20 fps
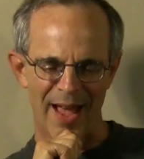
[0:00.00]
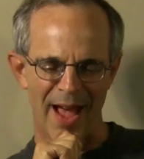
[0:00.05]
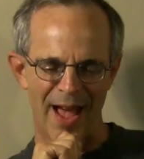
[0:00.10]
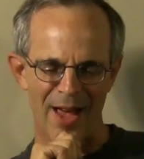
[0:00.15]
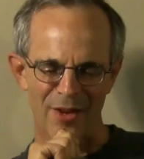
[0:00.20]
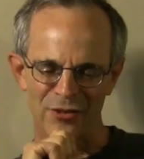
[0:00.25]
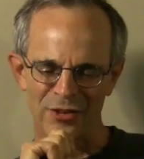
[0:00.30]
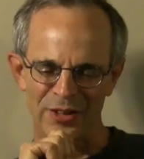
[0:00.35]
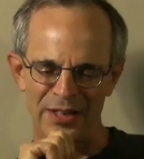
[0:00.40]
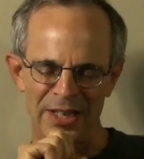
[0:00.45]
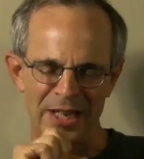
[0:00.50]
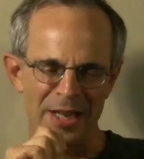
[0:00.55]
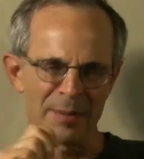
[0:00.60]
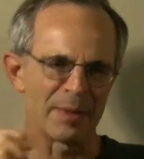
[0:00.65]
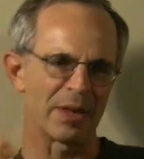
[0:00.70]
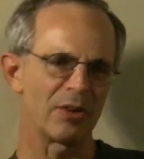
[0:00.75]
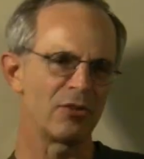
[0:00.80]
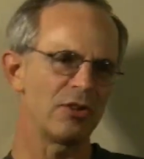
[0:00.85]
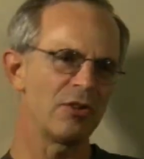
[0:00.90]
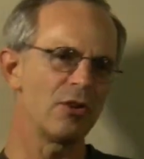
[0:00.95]
asking
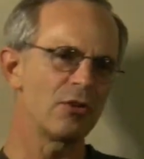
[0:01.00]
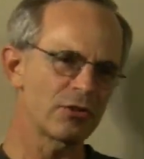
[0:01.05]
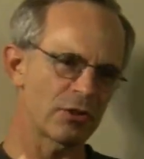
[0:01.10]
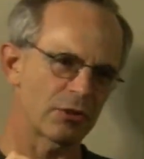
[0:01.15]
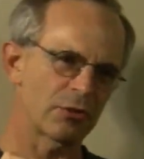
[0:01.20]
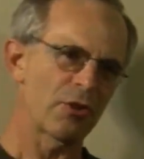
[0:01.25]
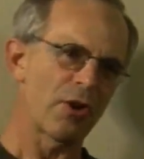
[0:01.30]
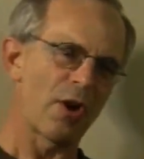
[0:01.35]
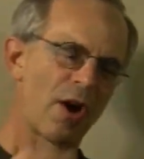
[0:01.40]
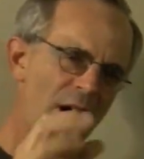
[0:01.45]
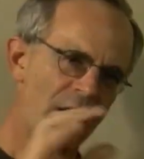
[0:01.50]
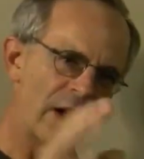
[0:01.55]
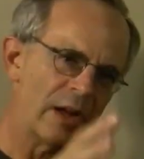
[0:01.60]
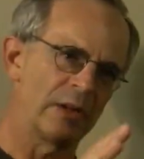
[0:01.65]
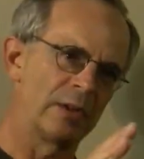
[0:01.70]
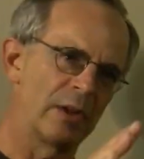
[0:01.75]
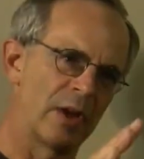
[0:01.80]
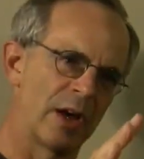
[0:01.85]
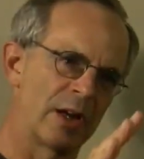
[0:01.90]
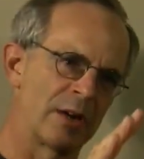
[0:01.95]
him, because he used to
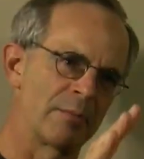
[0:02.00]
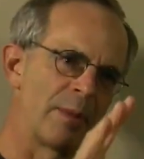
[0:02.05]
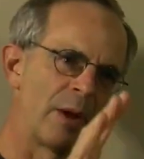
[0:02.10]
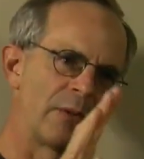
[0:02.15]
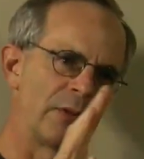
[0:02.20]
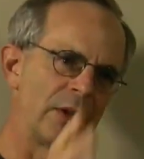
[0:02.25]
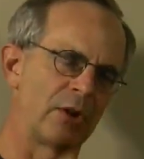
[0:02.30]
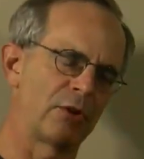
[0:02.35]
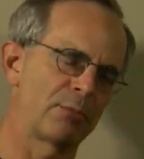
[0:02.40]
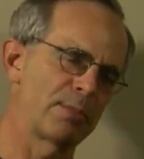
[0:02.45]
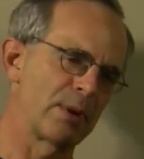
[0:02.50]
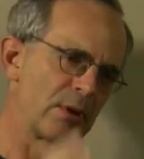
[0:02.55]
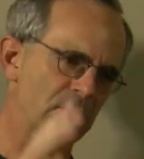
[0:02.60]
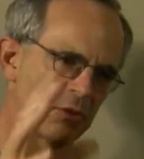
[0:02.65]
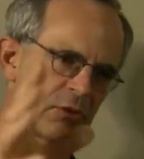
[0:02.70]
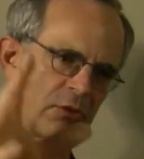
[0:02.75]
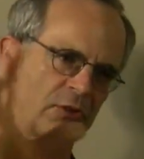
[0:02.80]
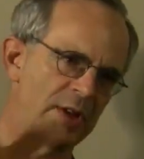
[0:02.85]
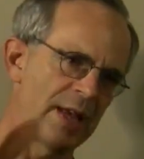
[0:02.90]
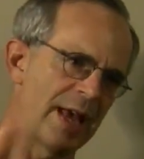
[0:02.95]
talk a lot about the
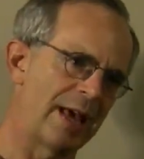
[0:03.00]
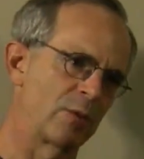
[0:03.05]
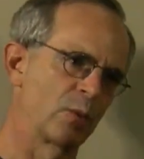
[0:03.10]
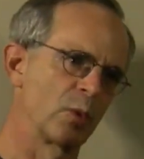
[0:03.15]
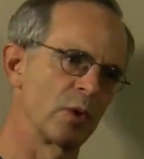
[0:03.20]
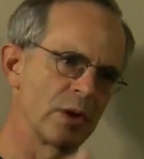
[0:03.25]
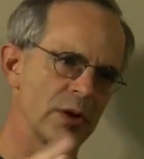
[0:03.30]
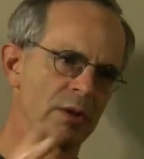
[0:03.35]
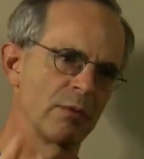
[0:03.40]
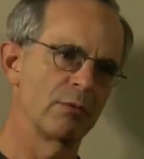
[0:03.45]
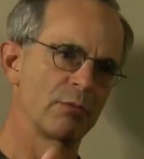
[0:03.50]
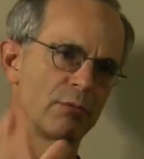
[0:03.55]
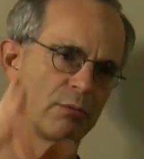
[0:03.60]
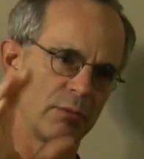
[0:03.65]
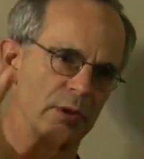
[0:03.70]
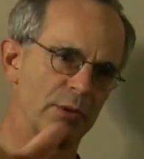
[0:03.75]
experiences he had working